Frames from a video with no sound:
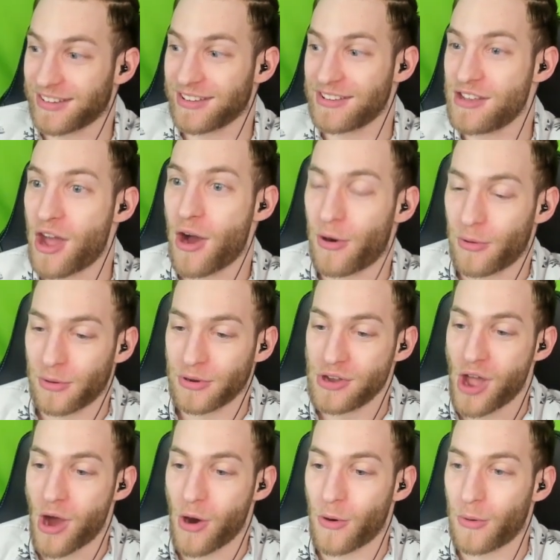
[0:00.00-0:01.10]
No. No. No. No.
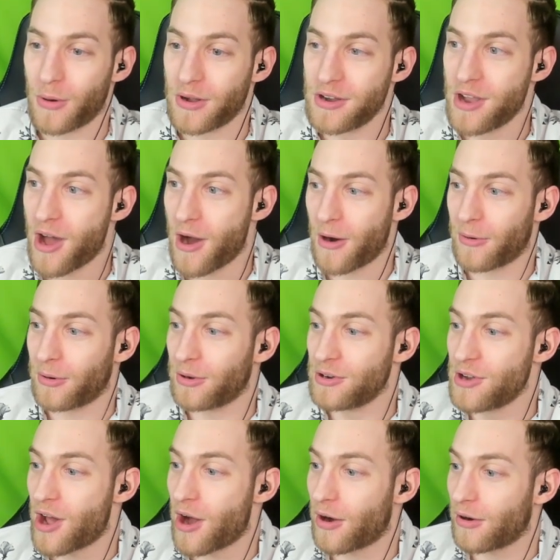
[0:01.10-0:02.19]
No.
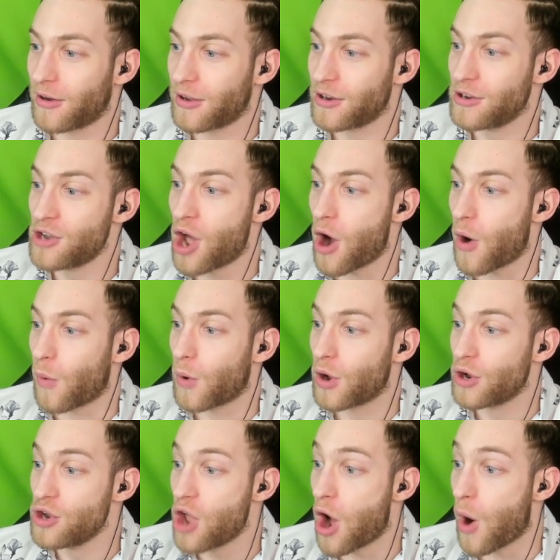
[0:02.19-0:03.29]
No. No.
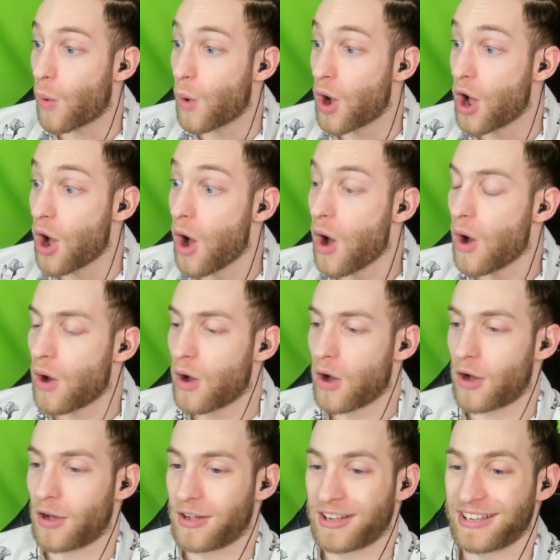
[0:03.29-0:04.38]
No. Oh.
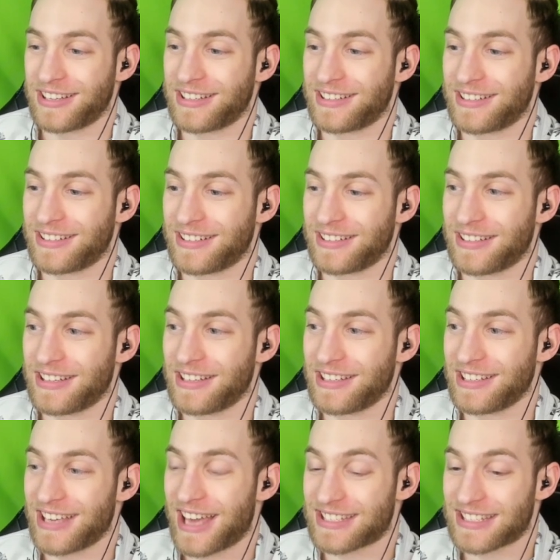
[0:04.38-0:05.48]

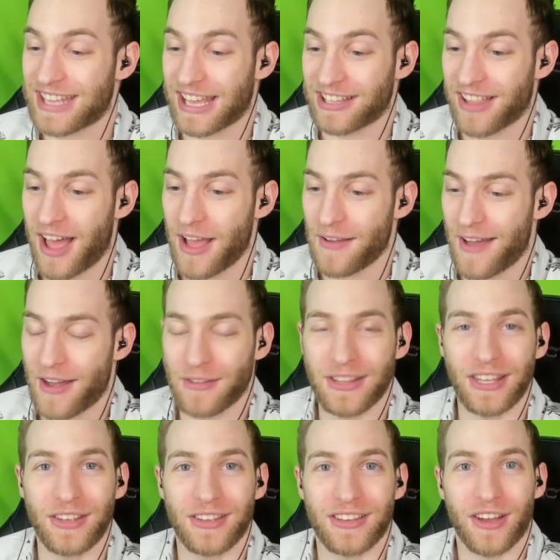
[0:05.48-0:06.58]
It has to stay alive. I don't yeah,